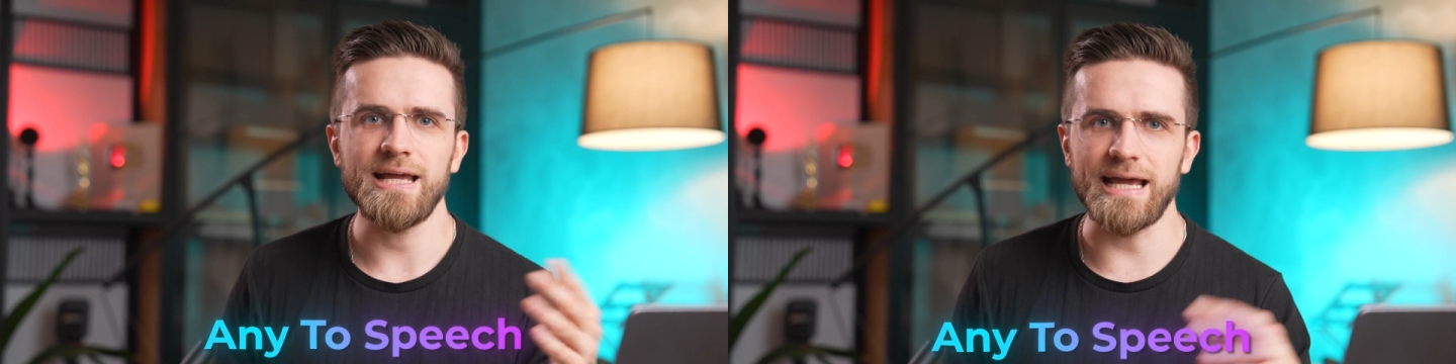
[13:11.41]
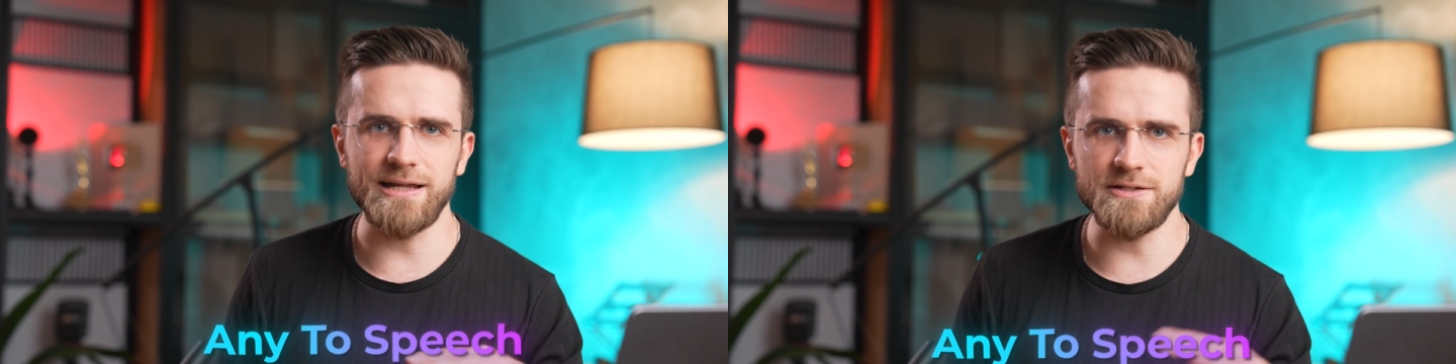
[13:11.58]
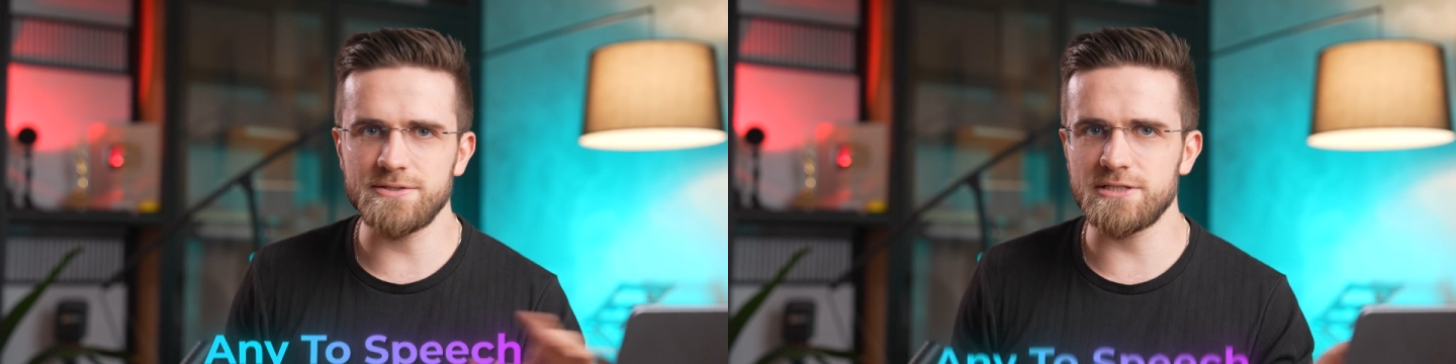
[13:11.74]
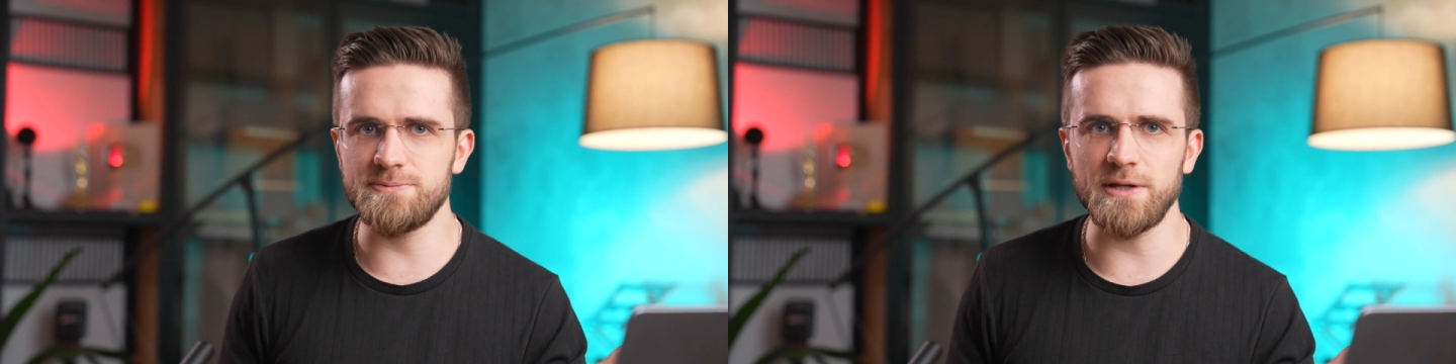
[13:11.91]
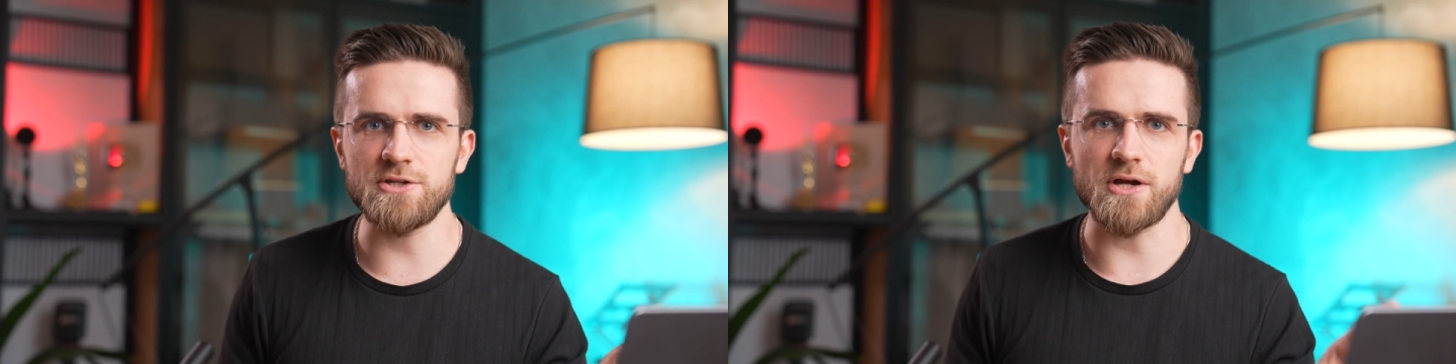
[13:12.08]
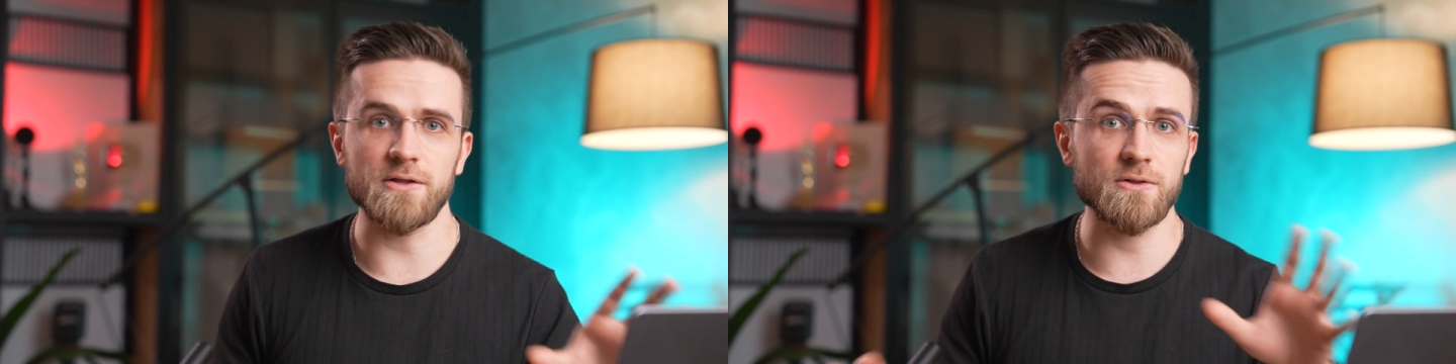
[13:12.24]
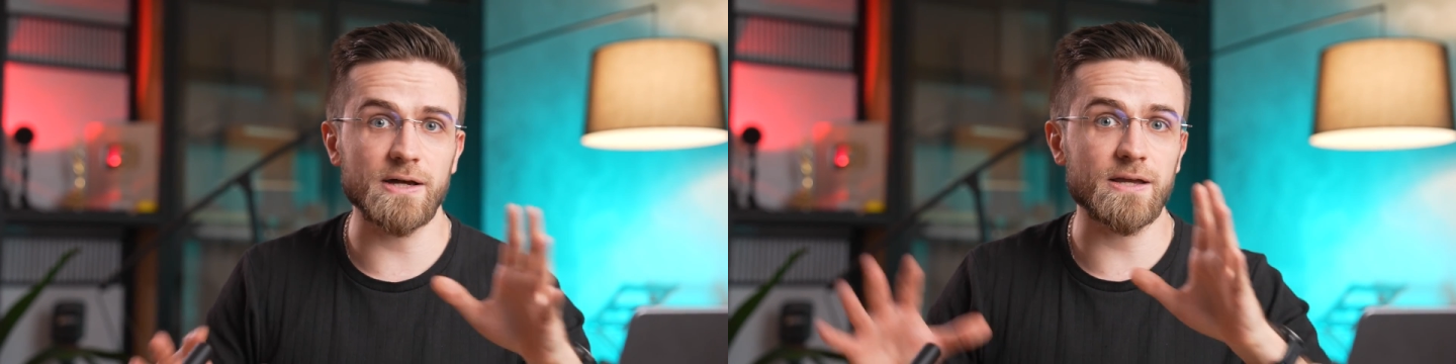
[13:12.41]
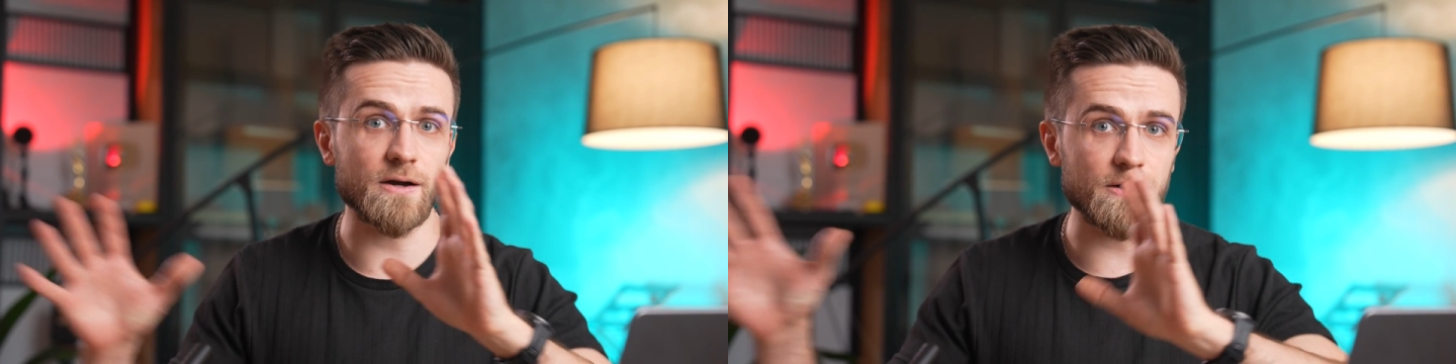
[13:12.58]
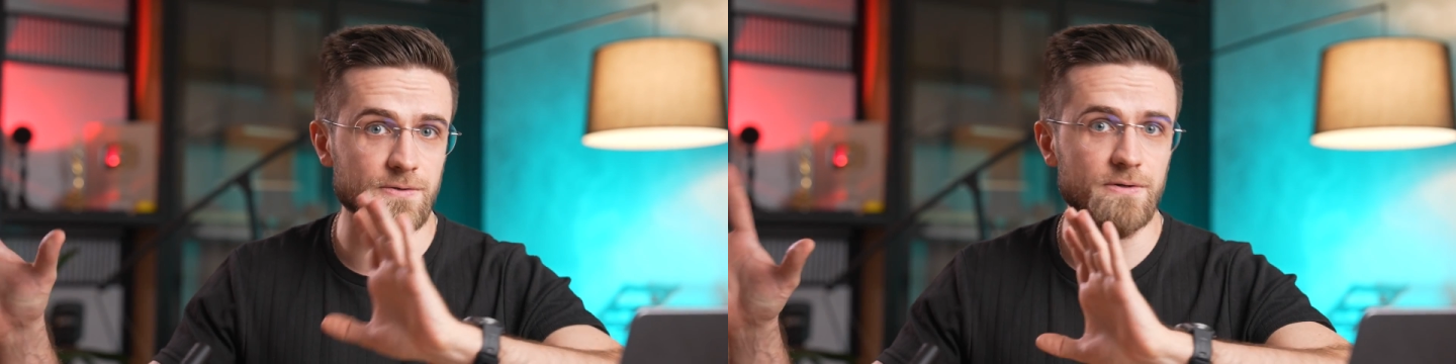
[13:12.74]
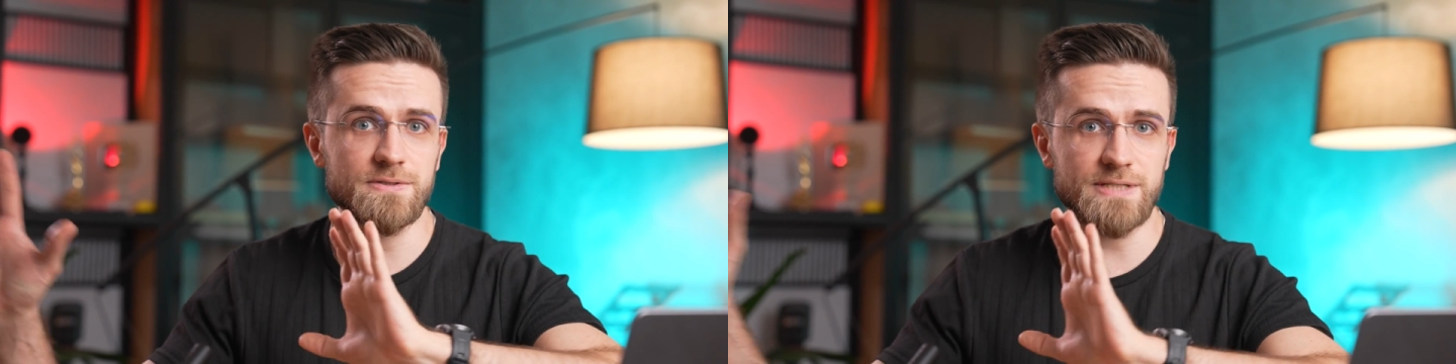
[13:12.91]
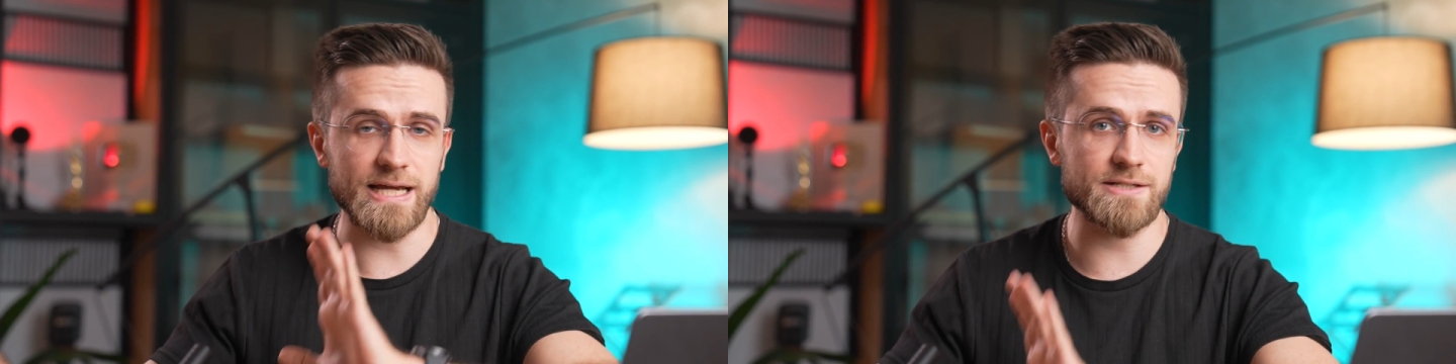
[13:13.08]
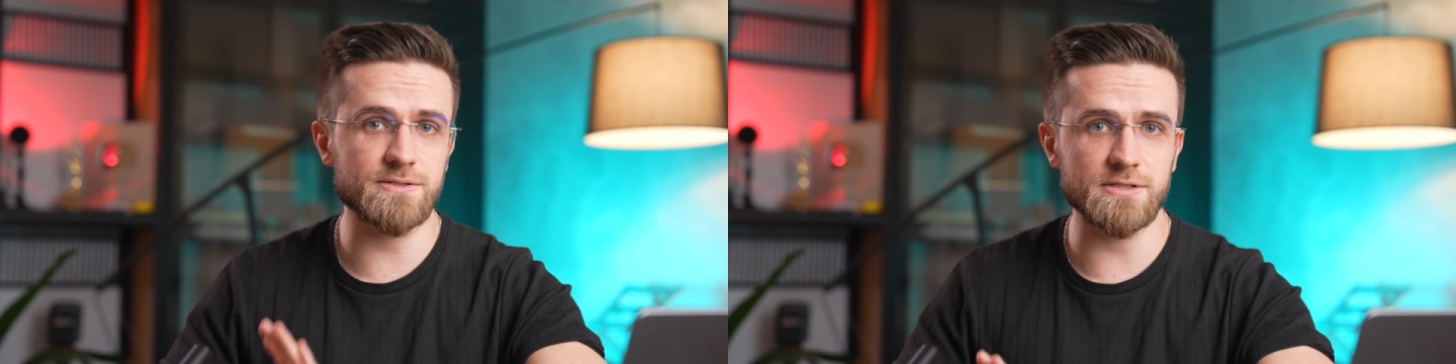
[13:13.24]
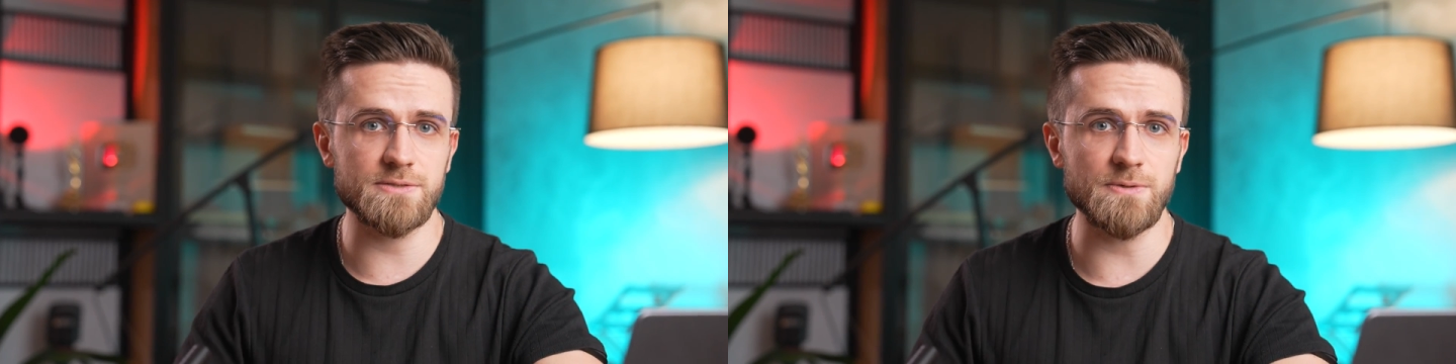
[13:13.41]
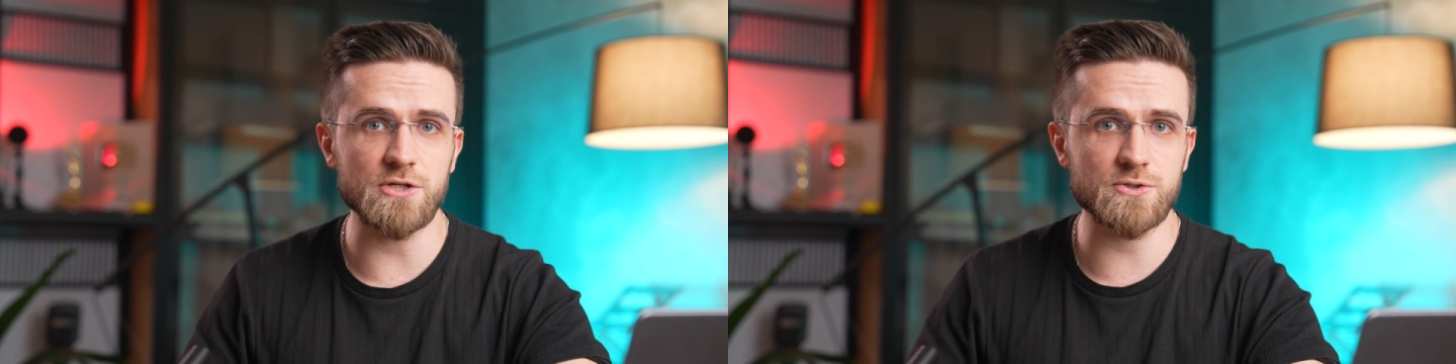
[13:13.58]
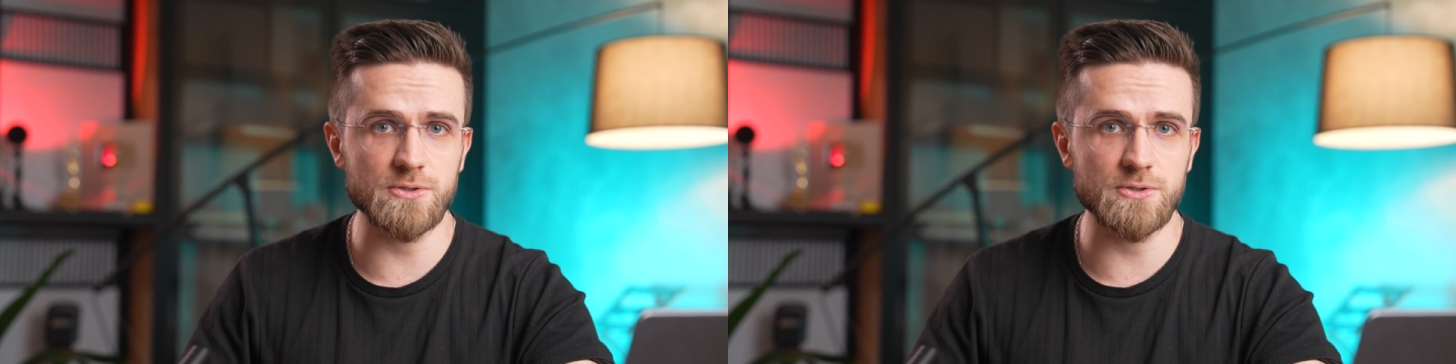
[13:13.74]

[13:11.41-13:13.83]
Any to Speech, unlike other text-to-speech